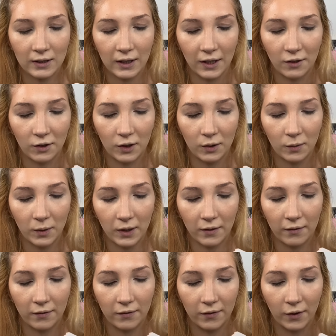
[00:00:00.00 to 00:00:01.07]
I just want to
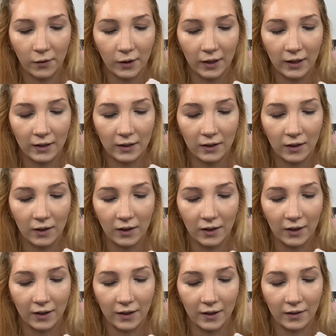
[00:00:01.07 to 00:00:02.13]
focus
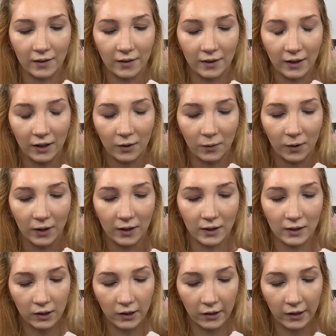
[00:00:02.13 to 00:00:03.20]
on this one.
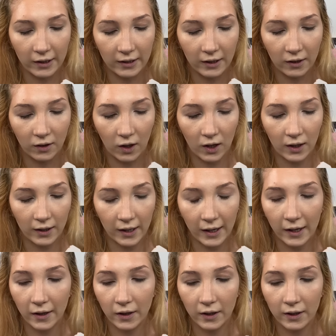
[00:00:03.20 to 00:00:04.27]
There is a dog
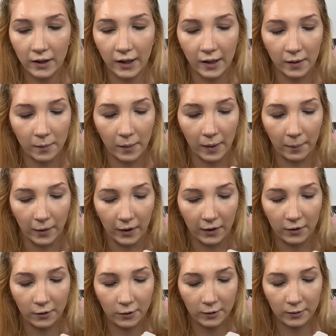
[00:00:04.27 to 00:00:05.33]
hair in my
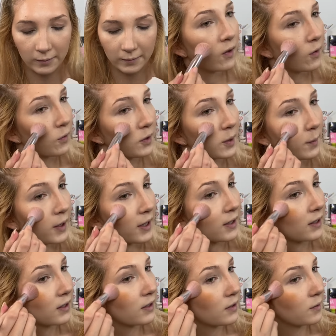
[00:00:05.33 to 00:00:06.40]
blush. Only me,
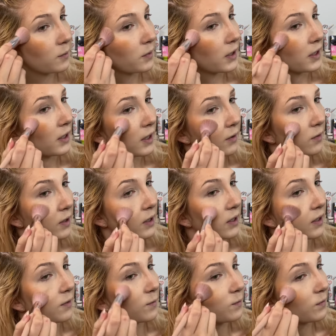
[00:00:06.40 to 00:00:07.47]
but I want
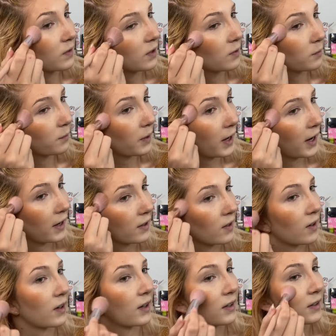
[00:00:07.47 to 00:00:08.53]
to pack
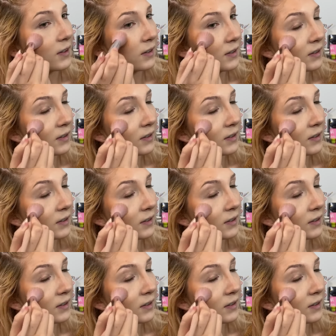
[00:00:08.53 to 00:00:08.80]
on